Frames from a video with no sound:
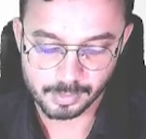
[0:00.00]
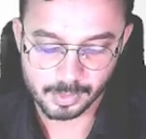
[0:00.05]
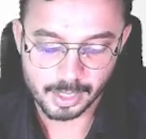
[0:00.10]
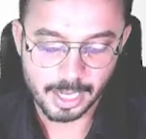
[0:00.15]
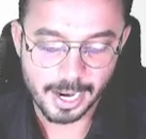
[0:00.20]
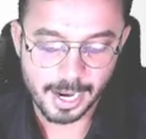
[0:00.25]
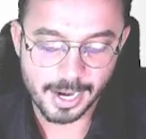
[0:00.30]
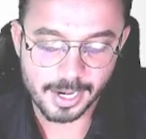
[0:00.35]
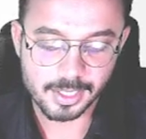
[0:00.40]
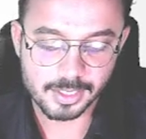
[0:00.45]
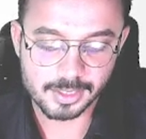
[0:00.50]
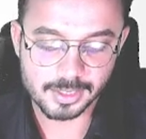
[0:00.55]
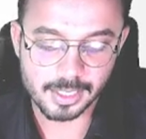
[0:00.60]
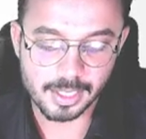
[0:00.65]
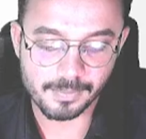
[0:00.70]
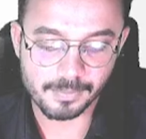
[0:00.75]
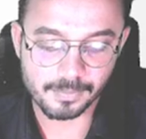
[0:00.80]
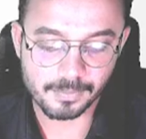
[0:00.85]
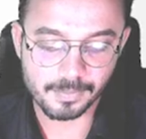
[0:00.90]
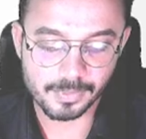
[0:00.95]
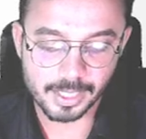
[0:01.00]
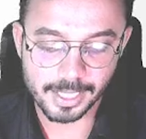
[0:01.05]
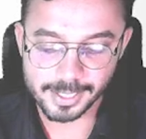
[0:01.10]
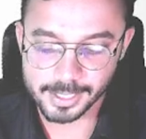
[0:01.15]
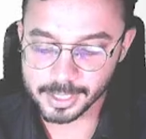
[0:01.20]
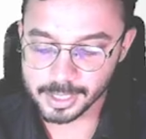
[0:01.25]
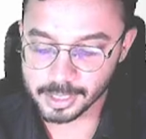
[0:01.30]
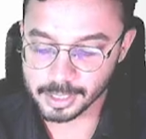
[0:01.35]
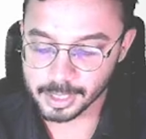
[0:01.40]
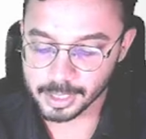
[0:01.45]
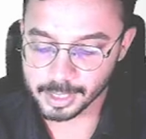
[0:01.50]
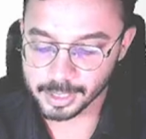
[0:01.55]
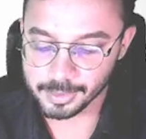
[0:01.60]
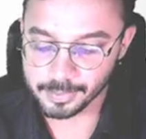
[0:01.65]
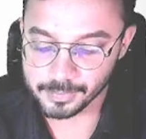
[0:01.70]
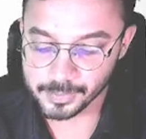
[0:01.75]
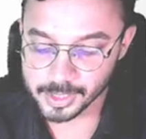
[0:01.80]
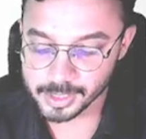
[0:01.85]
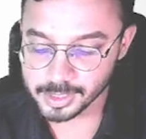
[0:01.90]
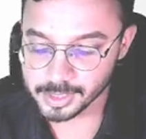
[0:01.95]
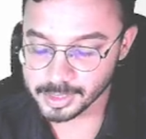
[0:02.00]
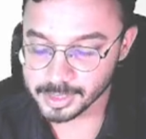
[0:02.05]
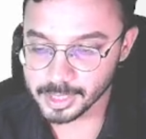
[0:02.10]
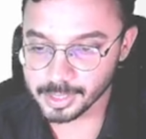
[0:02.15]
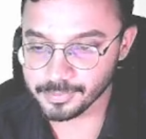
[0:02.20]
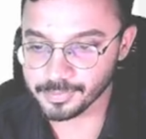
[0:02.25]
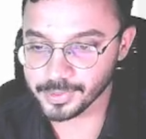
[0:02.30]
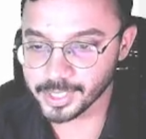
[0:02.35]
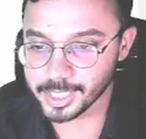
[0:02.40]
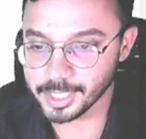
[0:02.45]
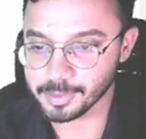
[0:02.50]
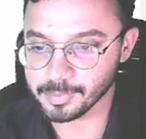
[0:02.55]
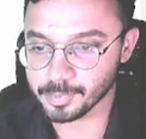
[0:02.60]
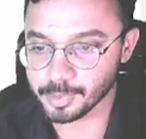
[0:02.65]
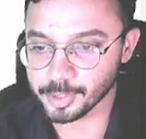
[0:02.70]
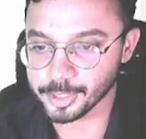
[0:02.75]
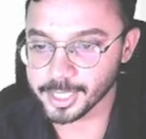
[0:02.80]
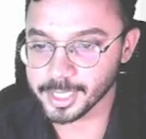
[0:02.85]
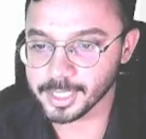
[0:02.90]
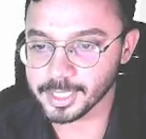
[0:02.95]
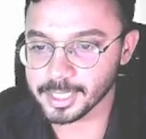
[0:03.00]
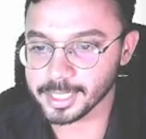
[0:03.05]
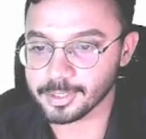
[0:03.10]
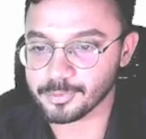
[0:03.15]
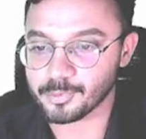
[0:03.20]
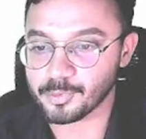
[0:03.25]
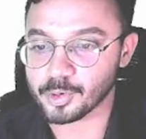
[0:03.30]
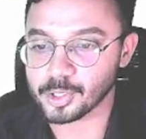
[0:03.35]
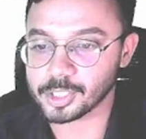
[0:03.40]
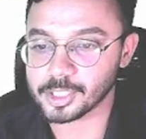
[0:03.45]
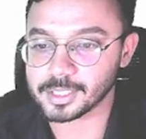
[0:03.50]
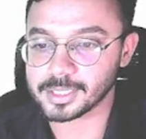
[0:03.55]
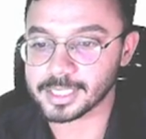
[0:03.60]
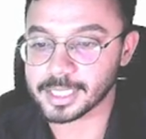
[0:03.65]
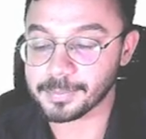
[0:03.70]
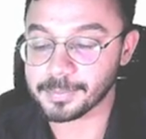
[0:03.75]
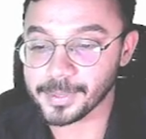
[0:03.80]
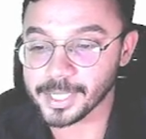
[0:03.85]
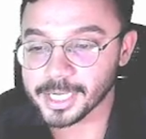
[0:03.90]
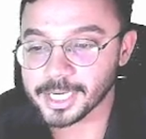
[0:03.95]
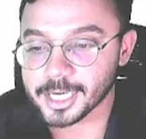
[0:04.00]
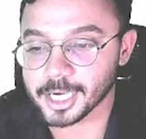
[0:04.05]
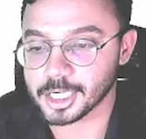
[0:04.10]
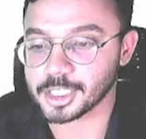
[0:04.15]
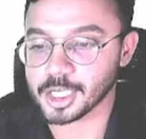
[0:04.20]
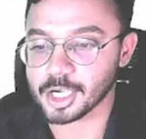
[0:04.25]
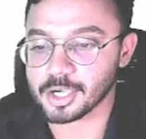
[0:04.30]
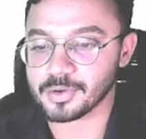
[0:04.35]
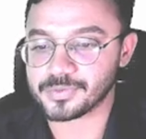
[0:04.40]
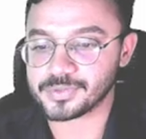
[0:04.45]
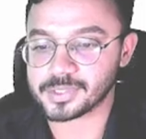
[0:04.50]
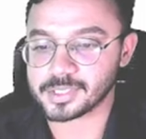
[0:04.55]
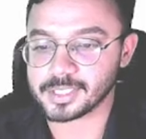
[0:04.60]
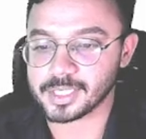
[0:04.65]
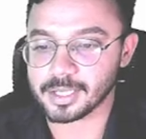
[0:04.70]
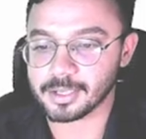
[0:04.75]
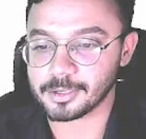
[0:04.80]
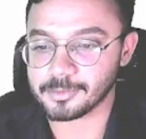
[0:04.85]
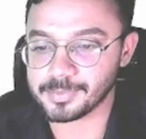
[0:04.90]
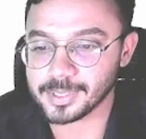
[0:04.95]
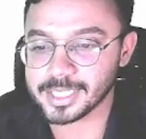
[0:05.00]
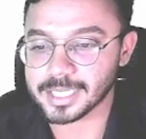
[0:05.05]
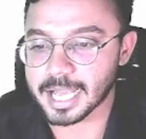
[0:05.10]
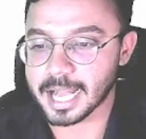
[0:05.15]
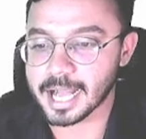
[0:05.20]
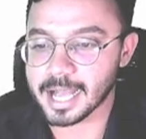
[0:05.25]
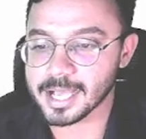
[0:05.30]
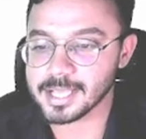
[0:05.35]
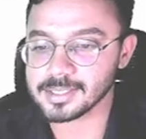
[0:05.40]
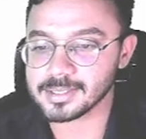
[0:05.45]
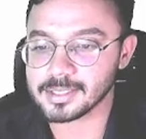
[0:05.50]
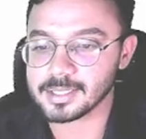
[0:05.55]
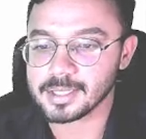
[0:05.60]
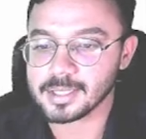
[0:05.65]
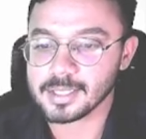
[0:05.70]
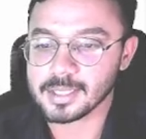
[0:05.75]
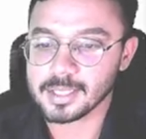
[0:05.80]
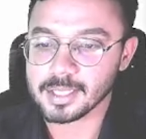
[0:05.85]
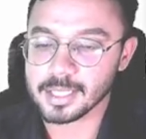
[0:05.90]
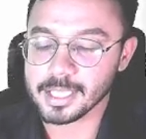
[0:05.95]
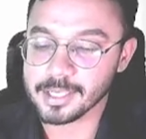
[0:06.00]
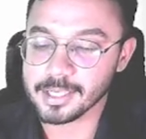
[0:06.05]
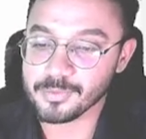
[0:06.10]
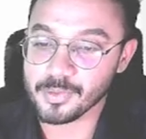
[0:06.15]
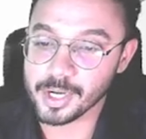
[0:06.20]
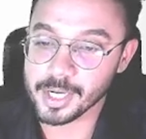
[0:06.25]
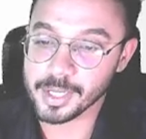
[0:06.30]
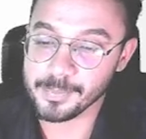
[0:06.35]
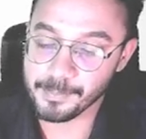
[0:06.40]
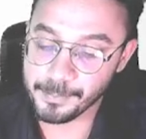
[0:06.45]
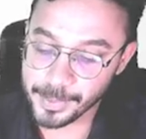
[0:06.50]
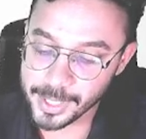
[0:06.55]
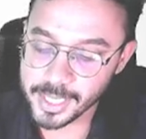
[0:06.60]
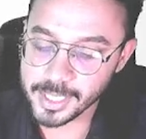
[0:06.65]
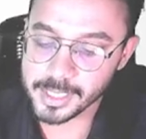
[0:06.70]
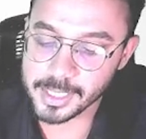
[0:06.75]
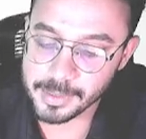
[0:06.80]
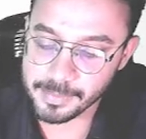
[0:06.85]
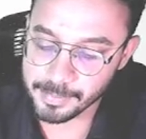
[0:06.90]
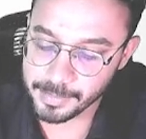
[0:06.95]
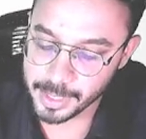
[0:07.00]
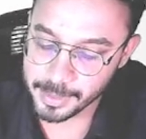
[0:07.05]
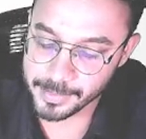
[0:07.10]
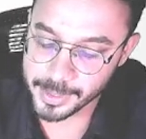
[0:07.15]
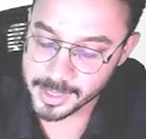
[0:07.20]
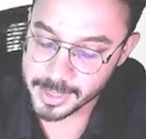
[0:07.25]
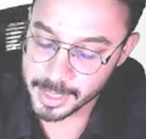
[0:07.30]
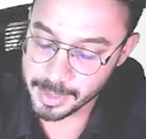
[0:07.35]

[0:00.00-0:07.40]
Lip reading: And some like this is the very important like phototherapy cutoffs they have been asked, like for a preterm babies.